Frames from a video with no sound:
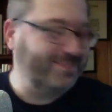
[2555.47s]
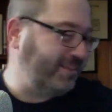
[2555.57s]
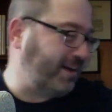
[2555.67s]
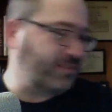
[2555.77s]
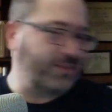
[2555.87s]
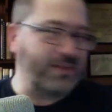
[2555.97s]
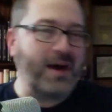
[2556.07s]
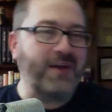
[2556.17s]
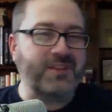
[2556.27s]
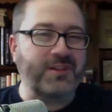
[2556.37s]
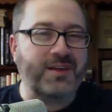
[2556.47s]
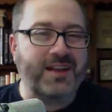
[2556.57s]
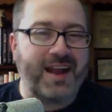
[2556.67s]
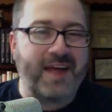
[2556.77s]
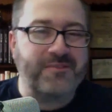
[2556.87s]
I'll have to look
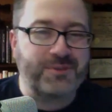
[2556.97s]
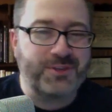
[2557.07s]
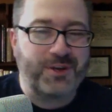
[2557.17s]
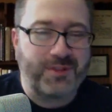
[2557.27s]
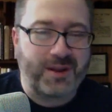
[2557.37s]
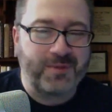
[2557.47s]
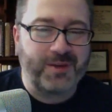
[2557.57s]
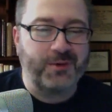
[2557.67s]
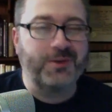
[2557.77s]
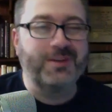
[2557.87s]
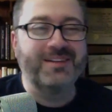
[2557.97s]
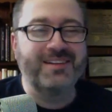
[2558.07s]
at it after the show. That'll be cool.